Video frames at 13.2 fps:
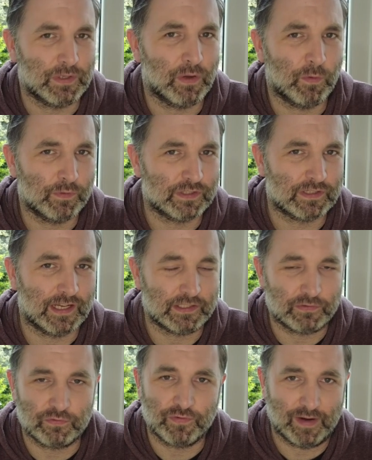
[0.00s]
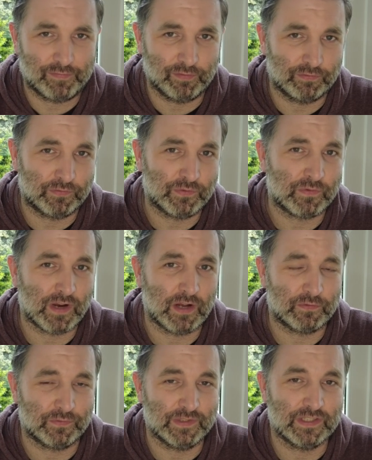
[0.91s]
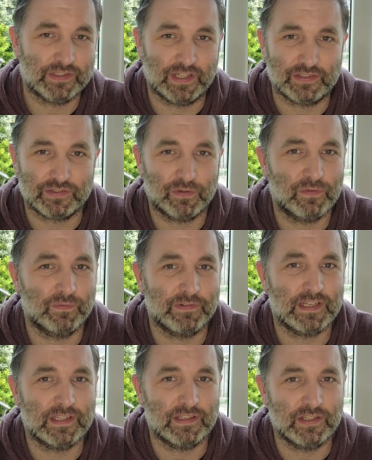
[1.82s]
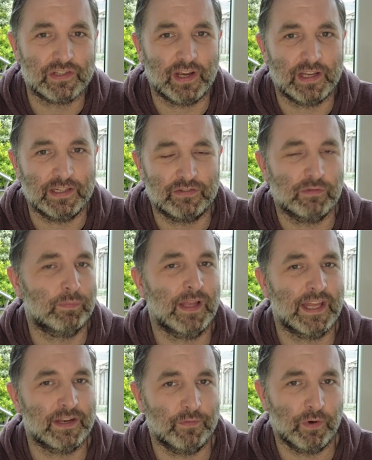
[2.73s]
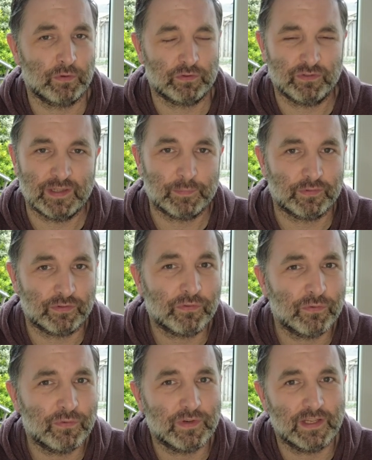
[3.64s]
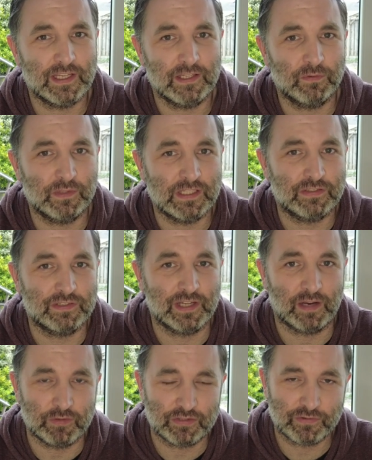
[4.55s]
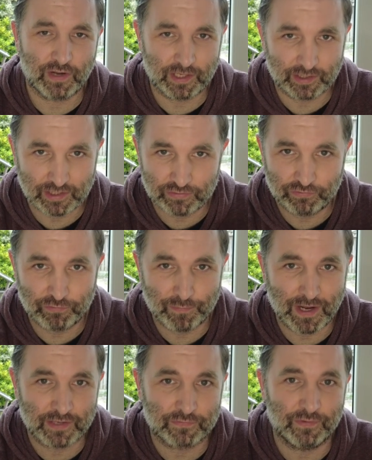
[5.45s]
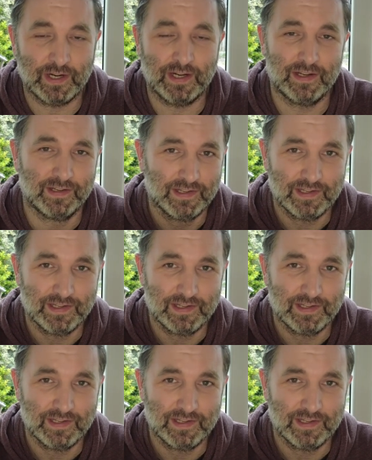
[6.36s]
we always like to travel through countries. And so we decided to plan a road trip through Indonesia. We started in Sumatra,